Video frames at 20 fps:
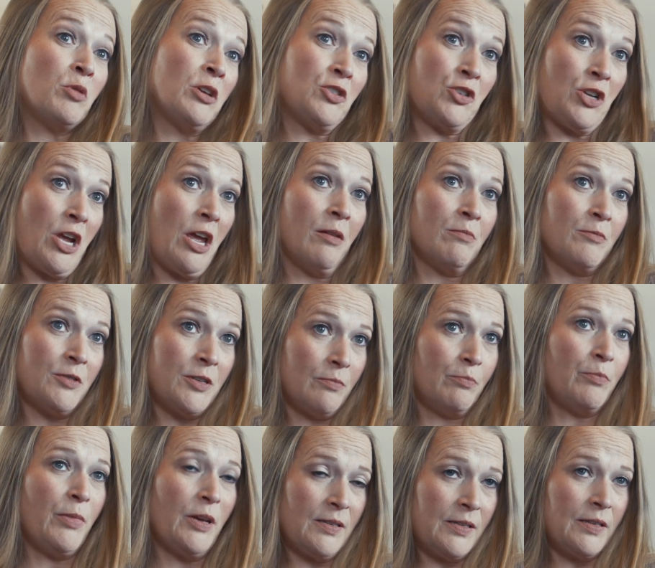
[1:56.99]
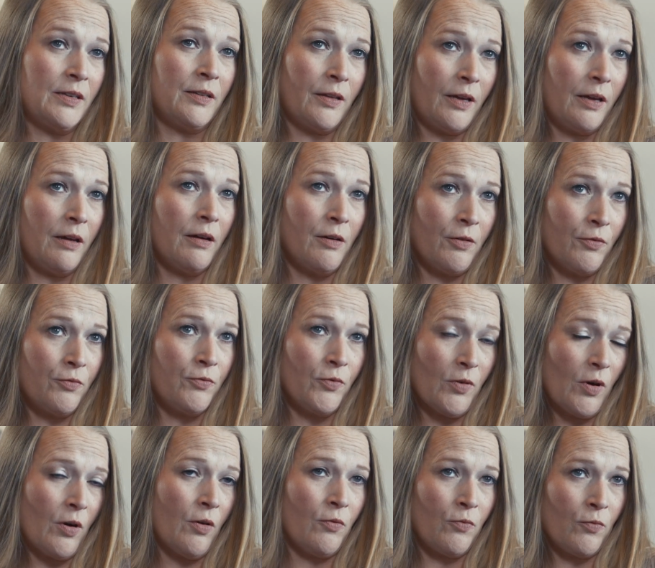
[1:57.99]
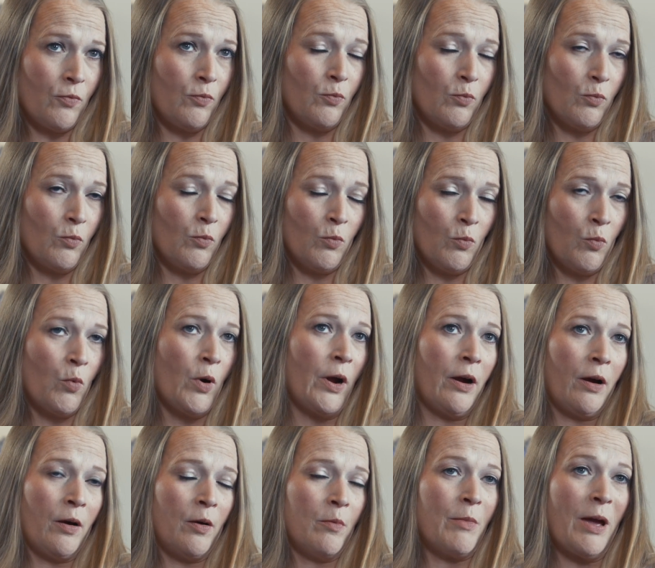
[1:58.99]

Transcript: be ashamed, basically, of where